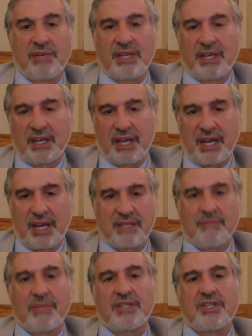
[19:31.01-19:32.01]
doing
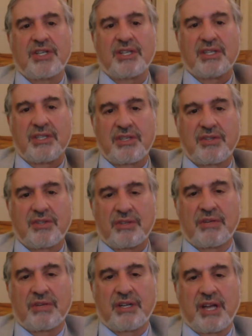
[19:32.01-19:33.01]

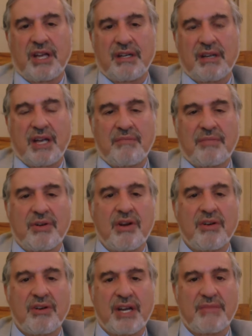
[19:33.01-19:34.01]
exhibitions and
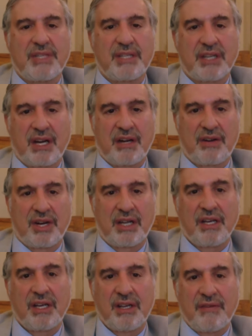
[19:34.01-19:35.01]
programs and
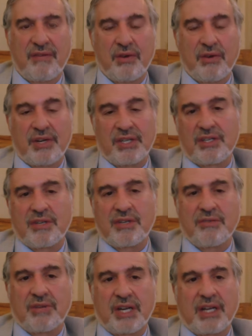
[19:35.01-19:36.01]
caring for and
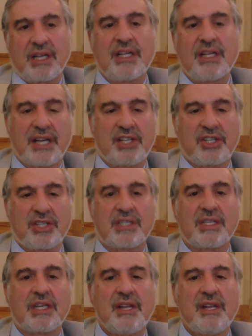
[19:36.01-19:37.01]
stewarding
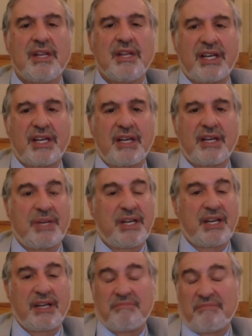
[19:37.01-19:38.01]
collections.
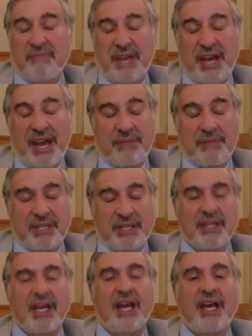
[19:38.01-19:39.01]
But
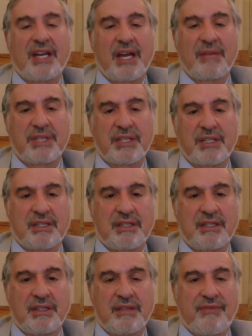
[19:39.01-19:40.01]
absent that,
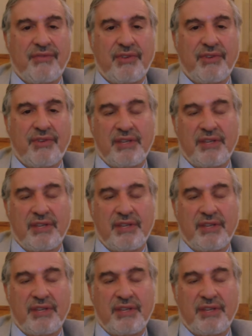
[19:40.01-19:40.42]
absent the